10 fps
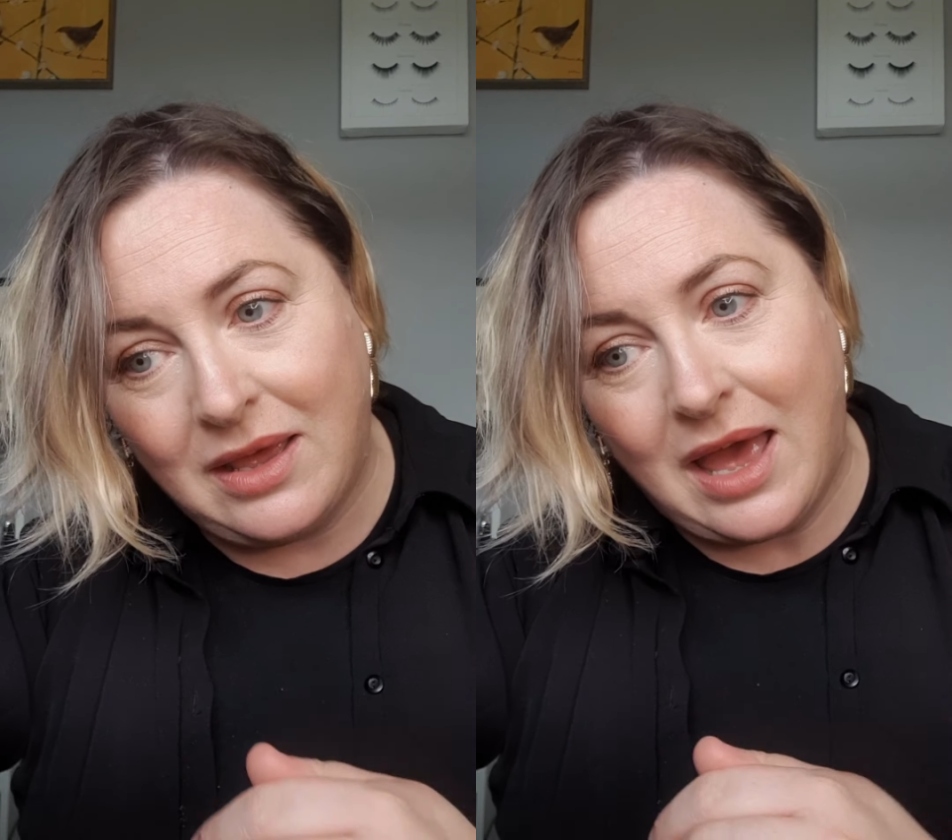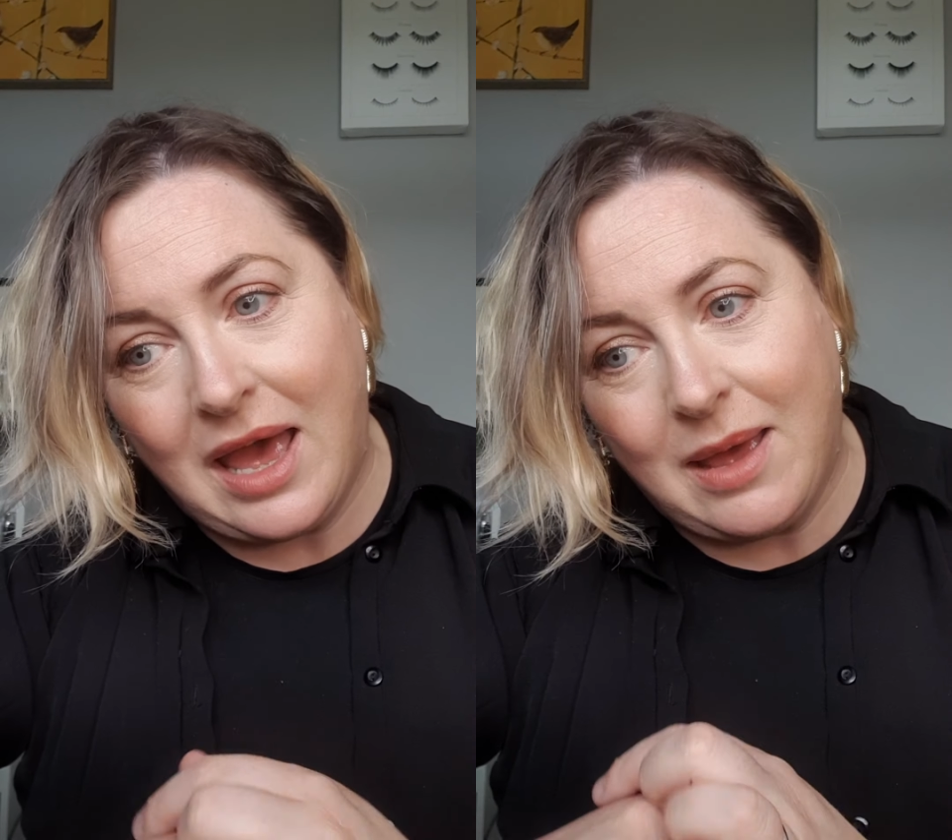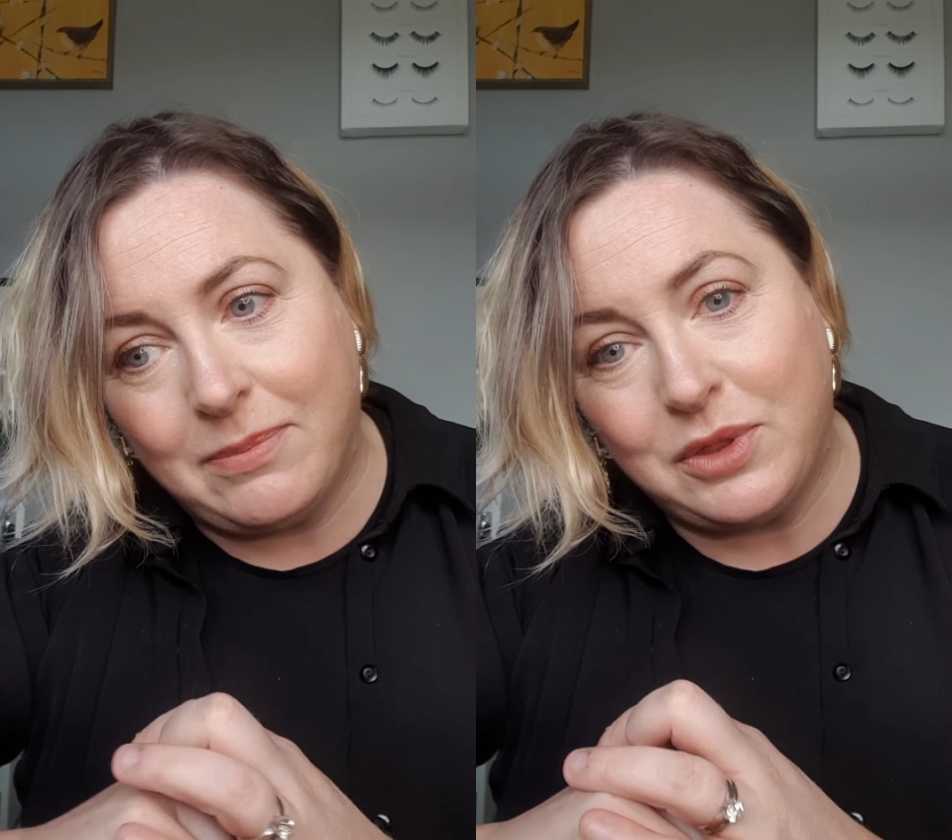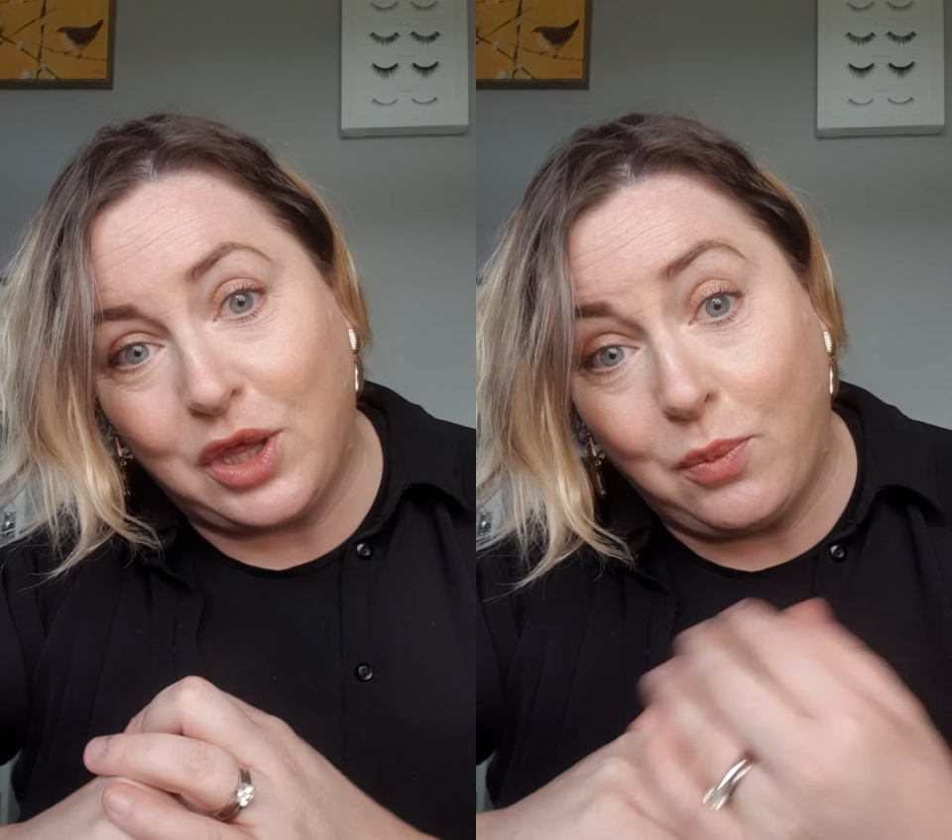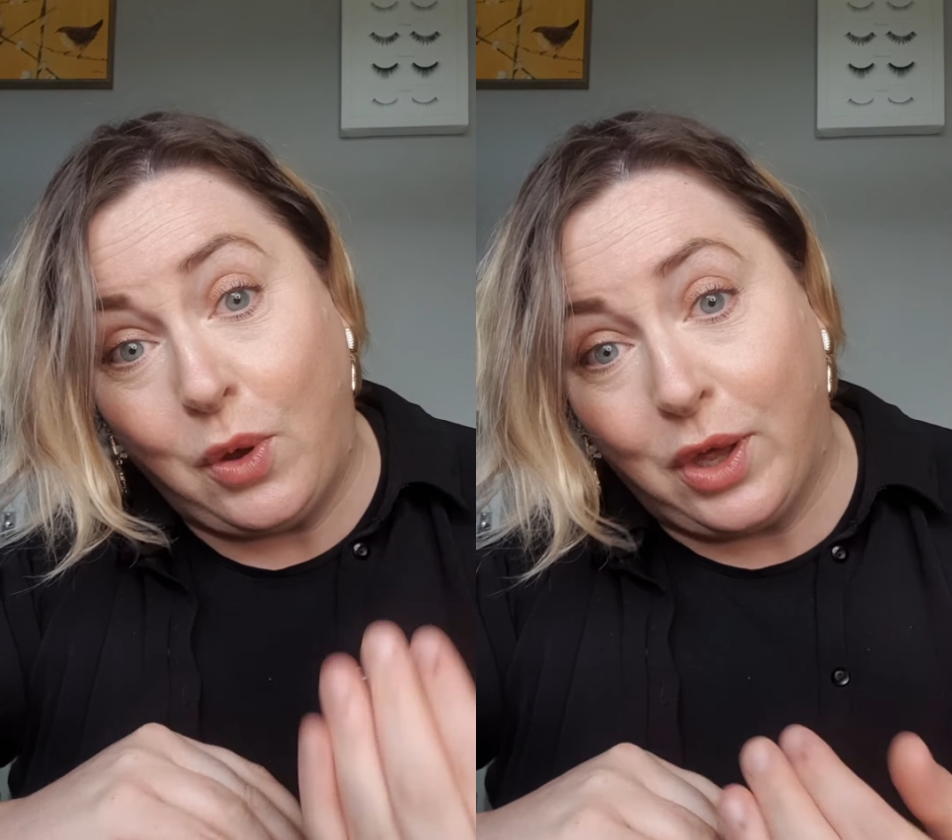that
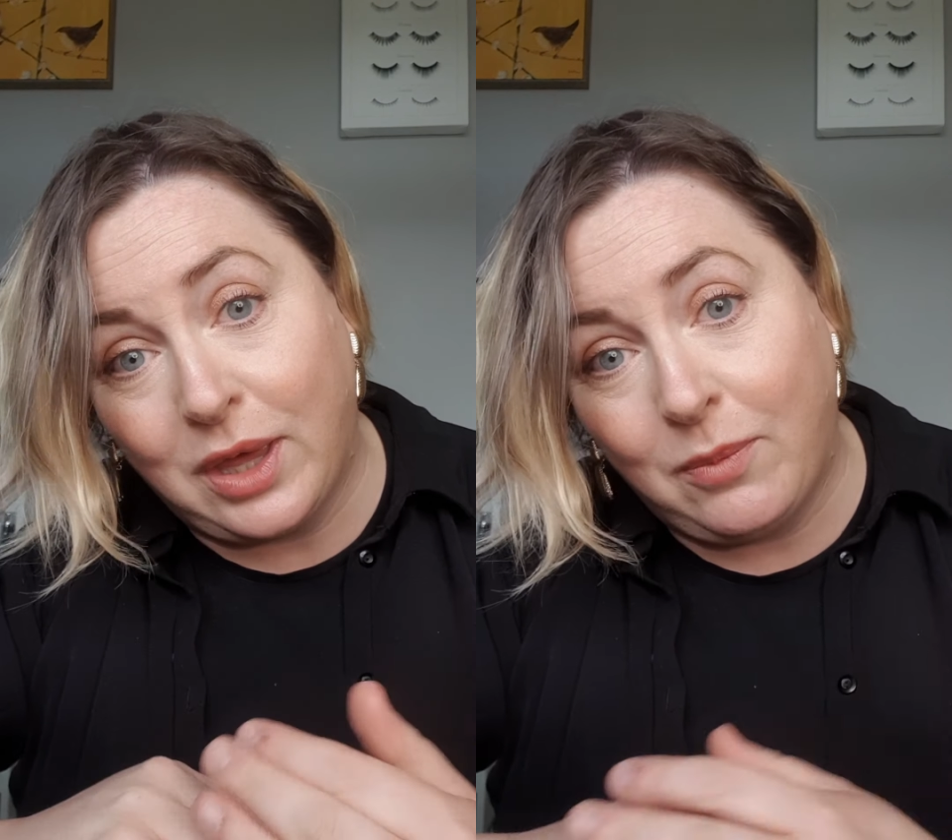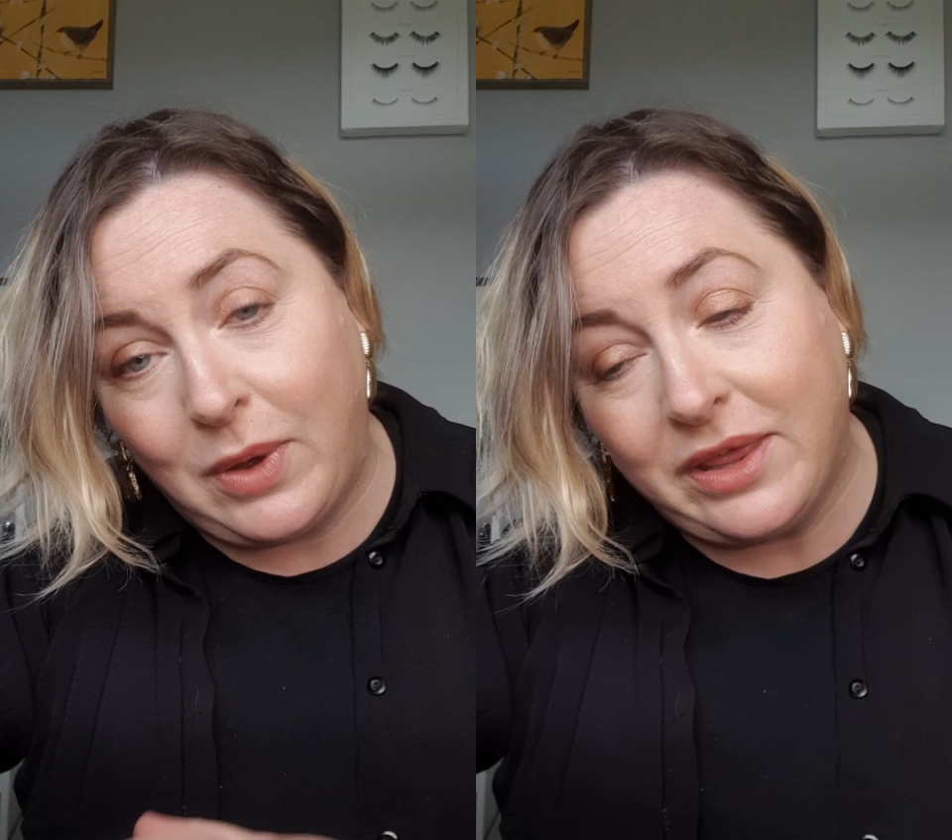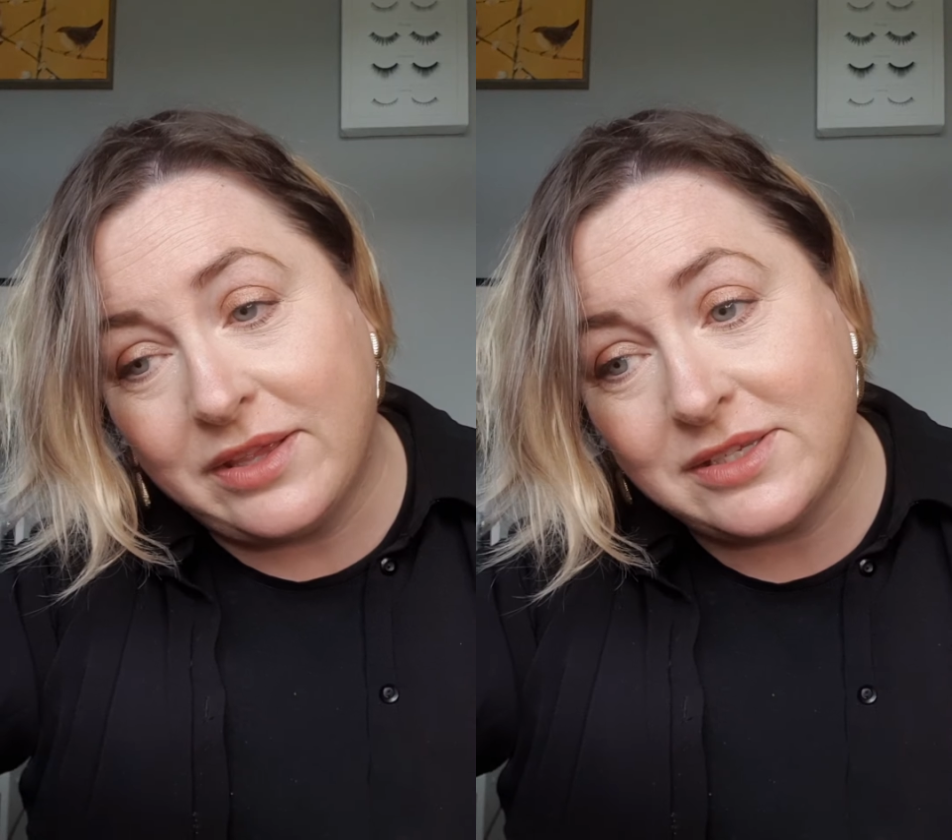you're working with.